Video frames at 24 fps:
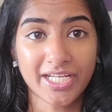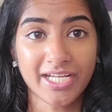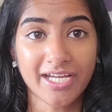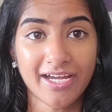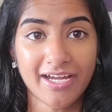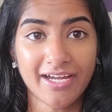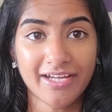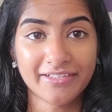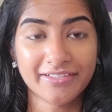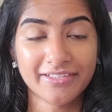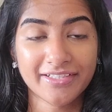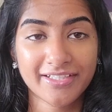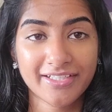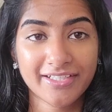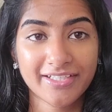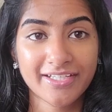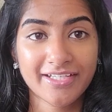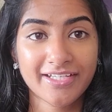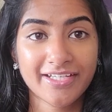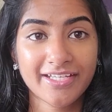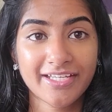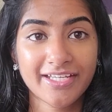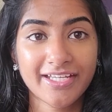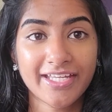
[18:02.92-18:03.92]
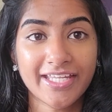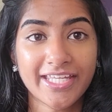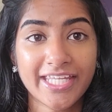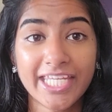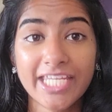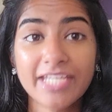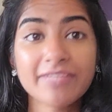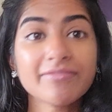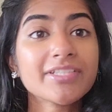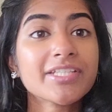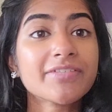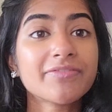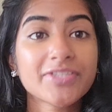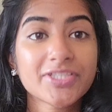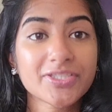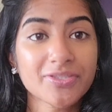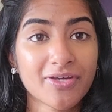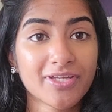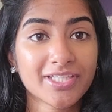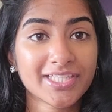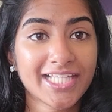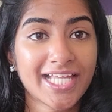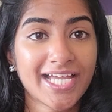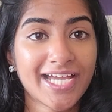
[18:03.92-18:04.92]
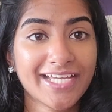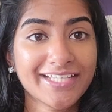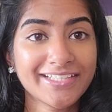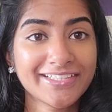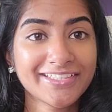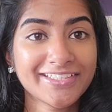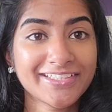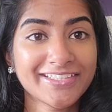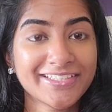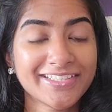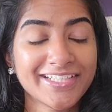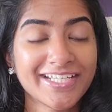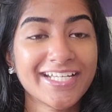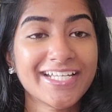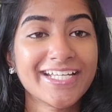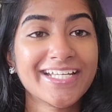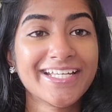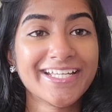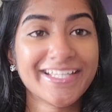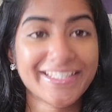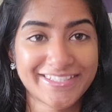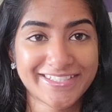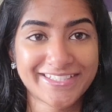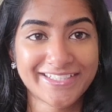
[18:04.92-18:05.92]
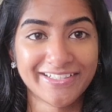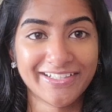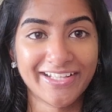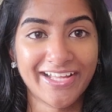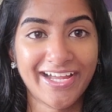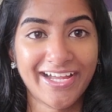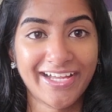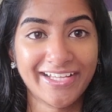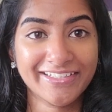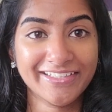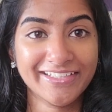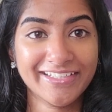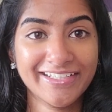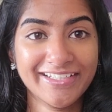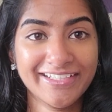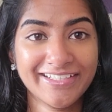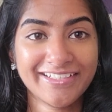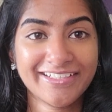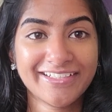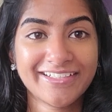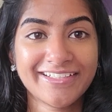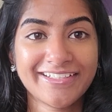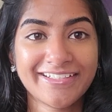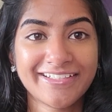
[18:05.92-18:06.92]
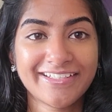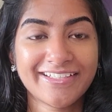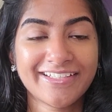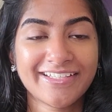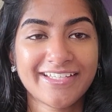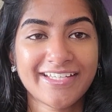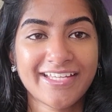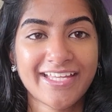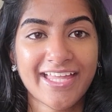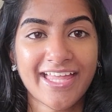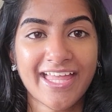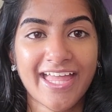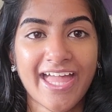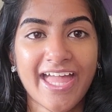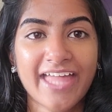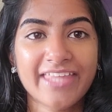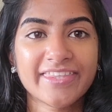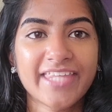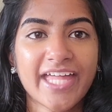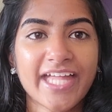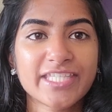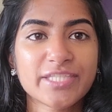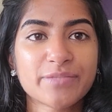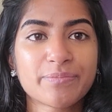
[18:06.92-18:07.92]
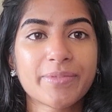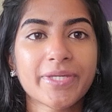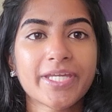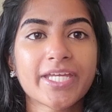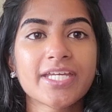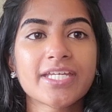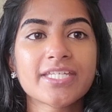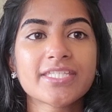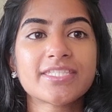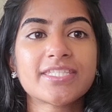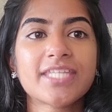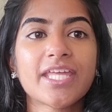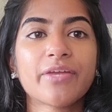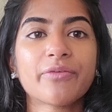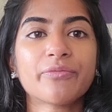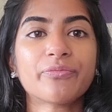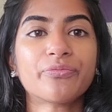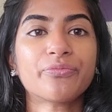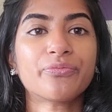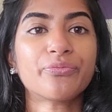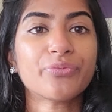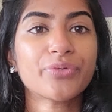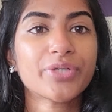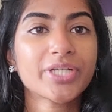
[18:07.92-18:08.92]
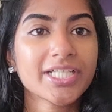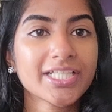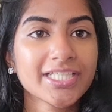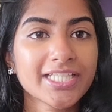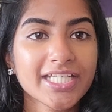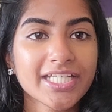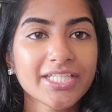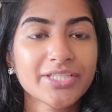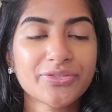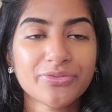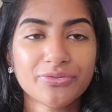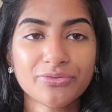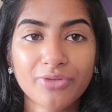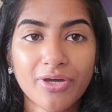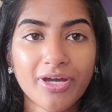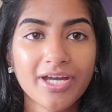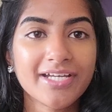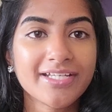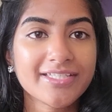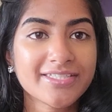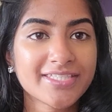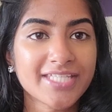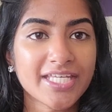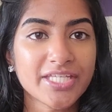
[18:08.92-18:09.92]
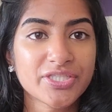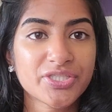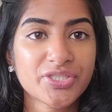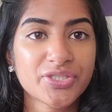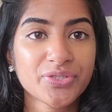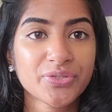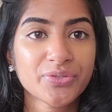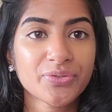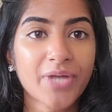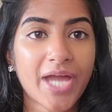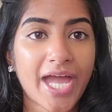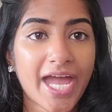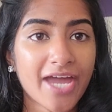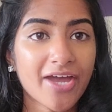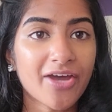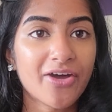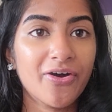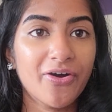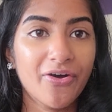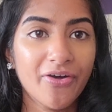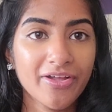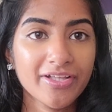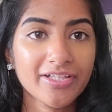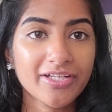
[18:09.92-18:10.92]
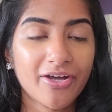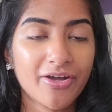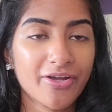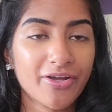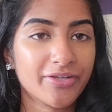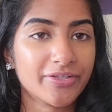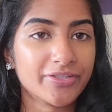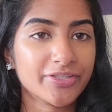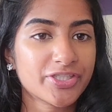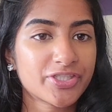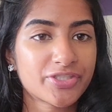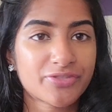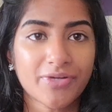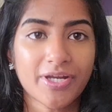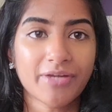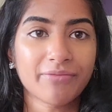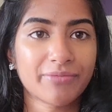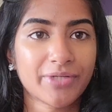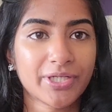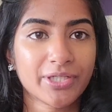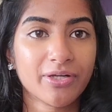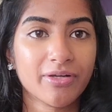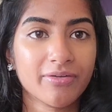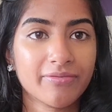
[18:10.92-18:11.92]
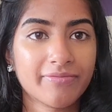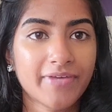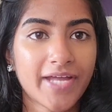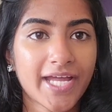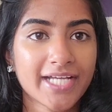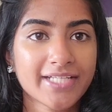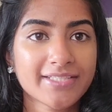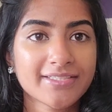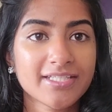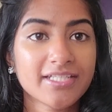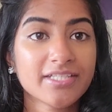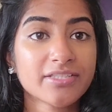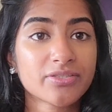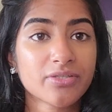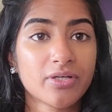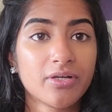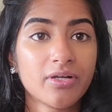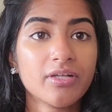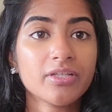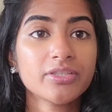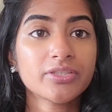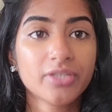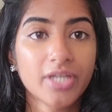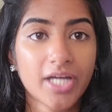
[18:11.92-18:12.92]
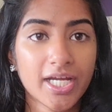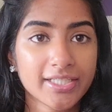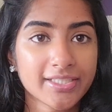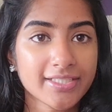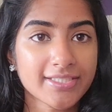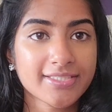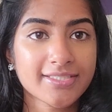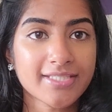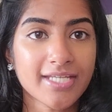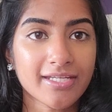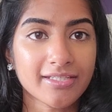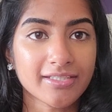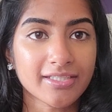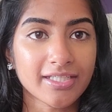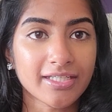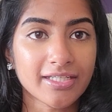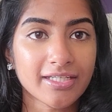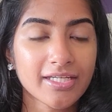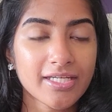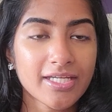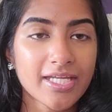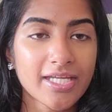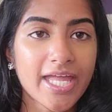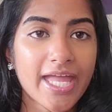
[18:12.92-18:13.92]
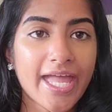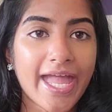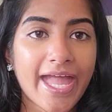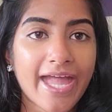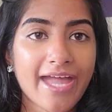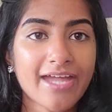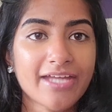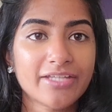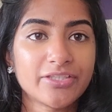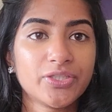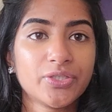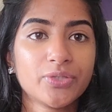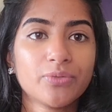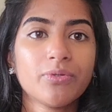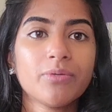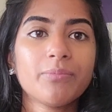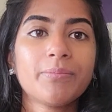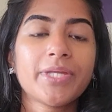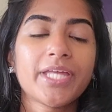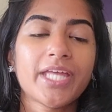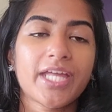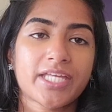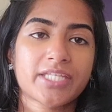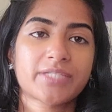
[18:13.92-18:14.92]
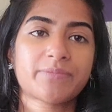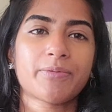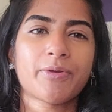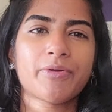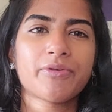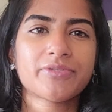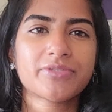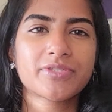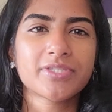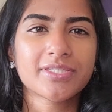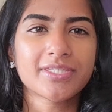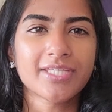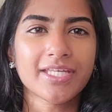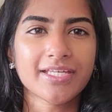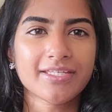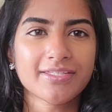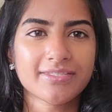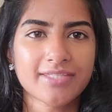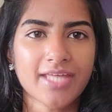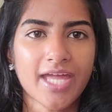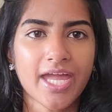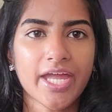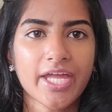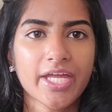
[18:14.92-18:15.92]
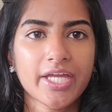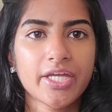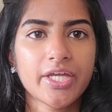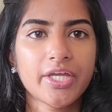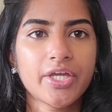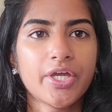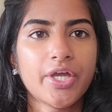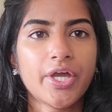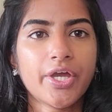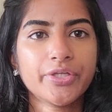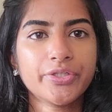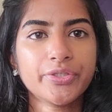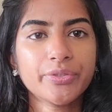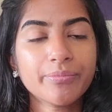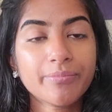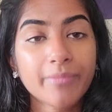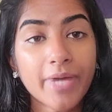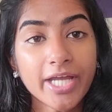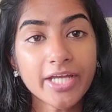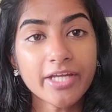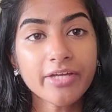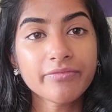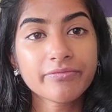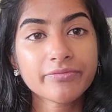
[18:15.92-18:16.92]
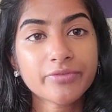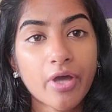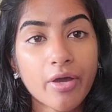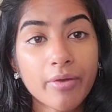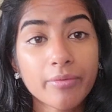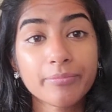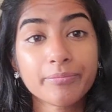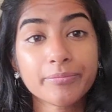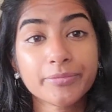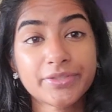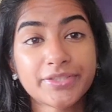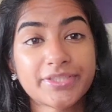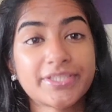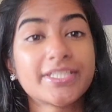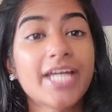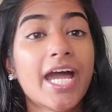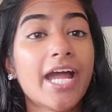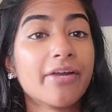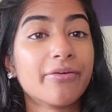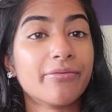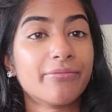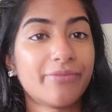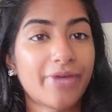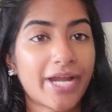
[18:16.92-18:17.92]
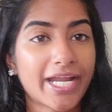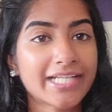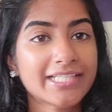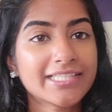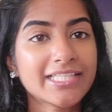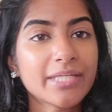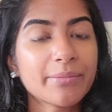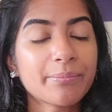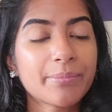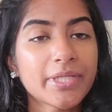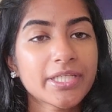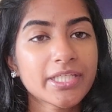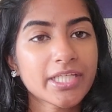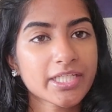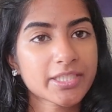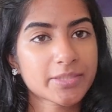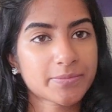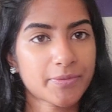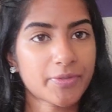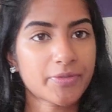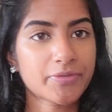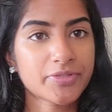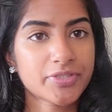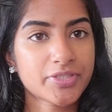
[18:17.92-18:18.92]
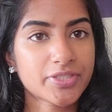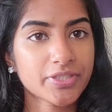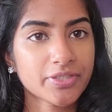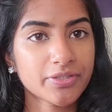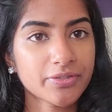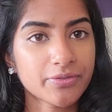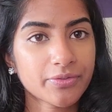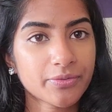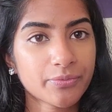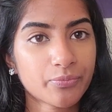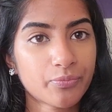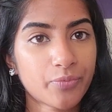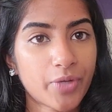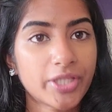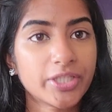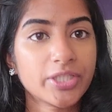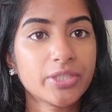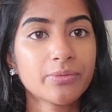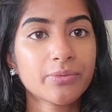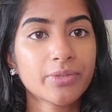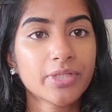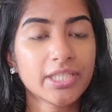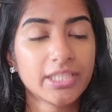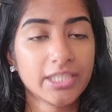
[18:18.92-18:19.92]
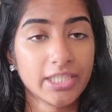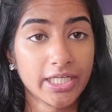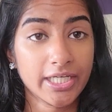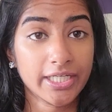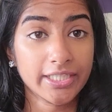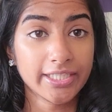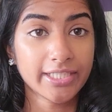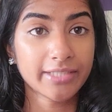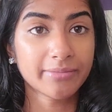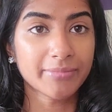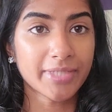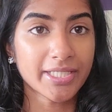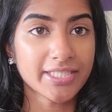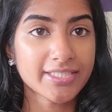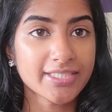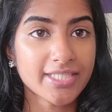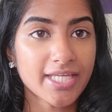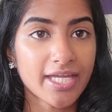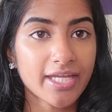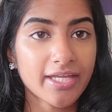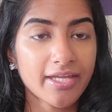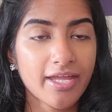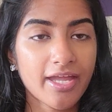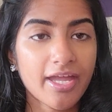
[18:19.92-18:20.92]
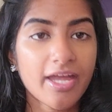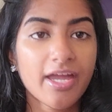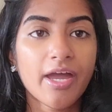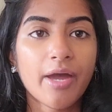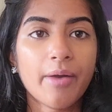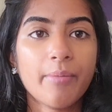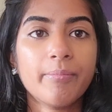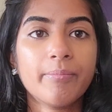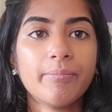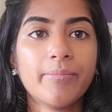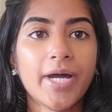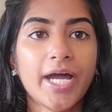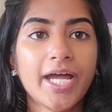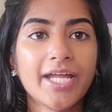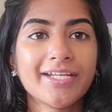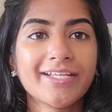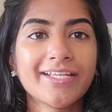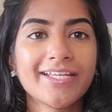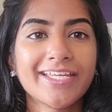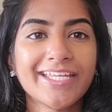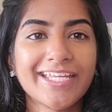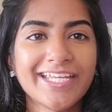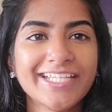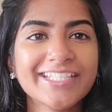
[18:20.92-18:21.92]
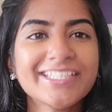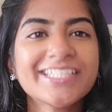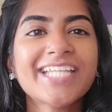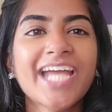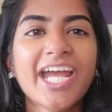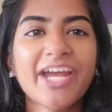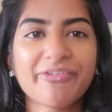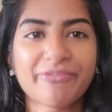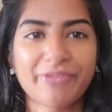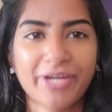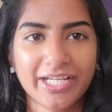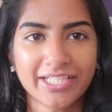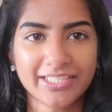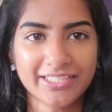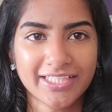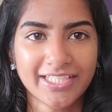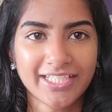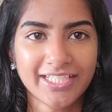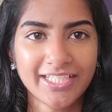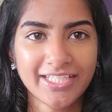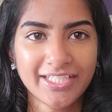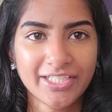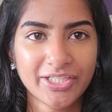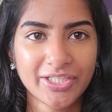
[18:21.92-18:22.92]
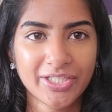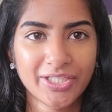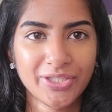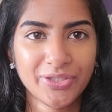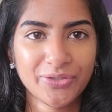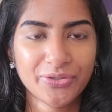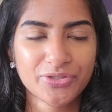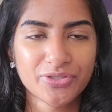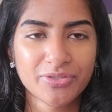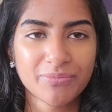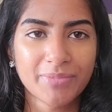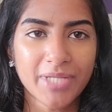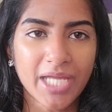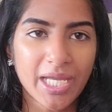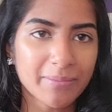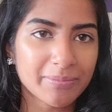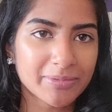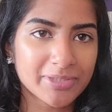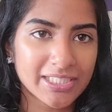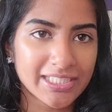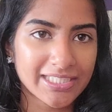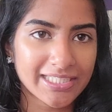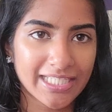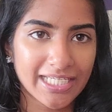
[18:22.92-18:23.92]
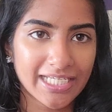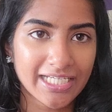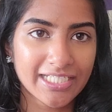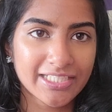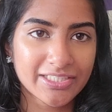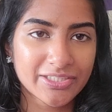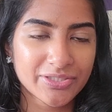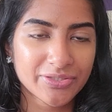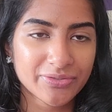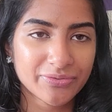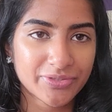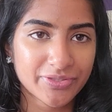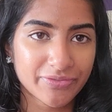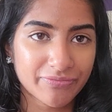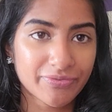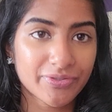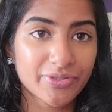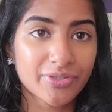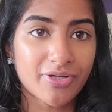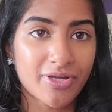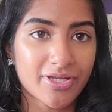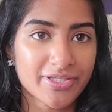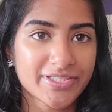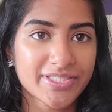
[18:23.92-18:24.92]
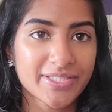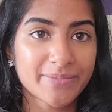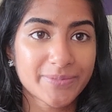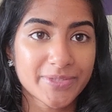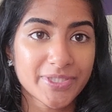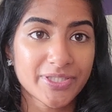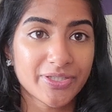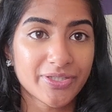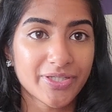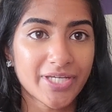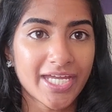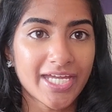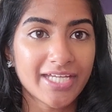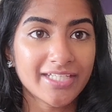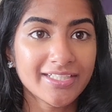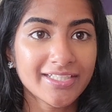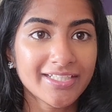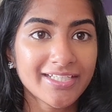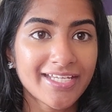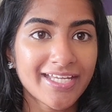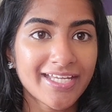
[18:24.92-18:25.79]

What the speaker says: hard. Even if it's online, it's still hard. And that's because they really do not assess you at all on straight recall facts. It's all your understanding. And you will be exposed to things that you might have not directly been exposed to when you were learning MedSci, but indirectly, you should be able to link to different concepts in your head